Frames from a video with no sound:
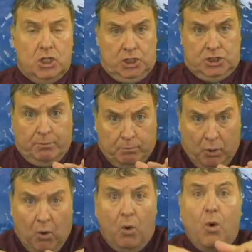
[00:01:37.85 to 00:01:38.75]
to
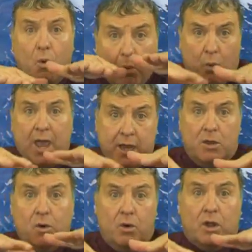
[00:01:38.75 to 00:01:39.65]
support where
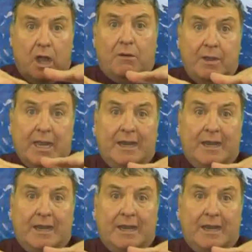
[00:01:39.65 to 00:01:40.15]
you're going